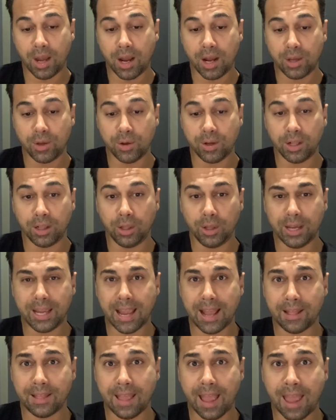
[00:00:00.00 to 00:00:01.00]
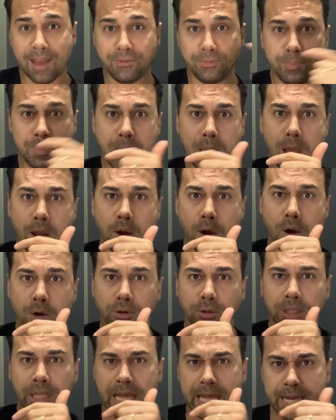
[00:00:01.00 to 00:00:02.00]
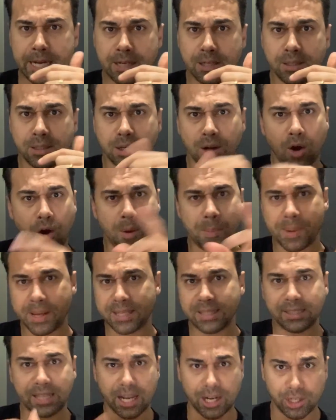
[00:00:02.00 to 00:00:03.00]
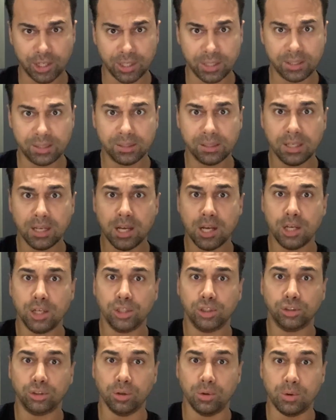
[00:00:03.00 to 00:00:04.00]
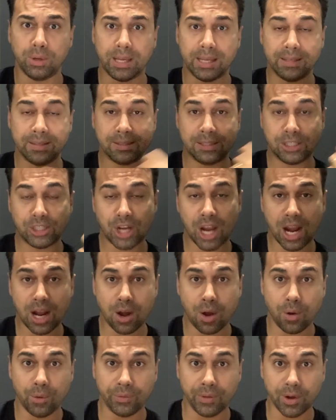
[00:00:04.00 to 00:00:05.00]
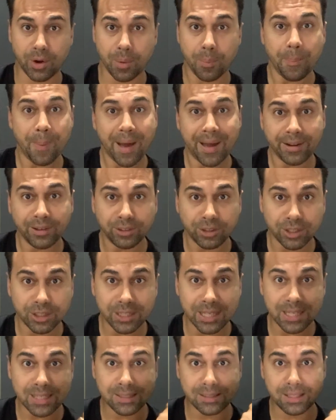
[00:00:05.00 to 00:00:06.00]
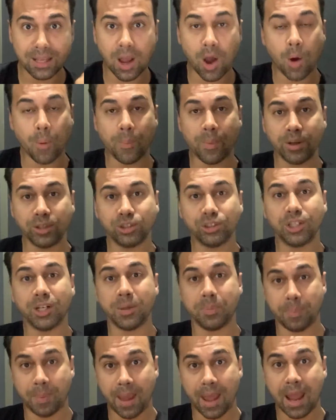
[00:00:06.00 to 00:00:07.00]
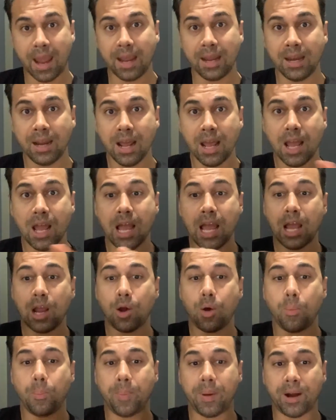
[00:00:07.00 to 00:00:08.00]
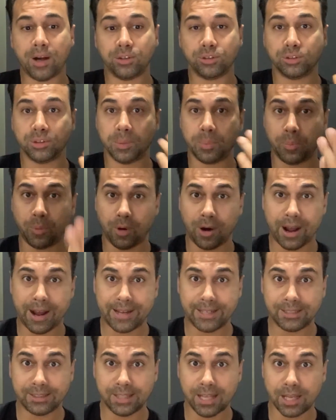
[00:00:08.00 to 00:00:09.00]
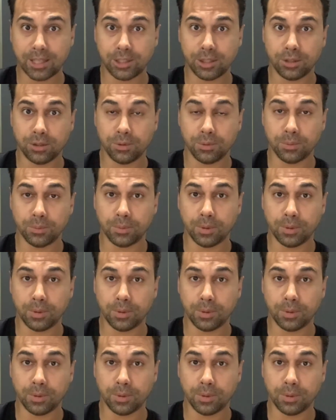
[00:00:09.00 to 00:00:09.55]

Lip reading: You can look at FBA calculators, Chrome extensions, so you can check on the competitors and see how much they're paying compared to the price that you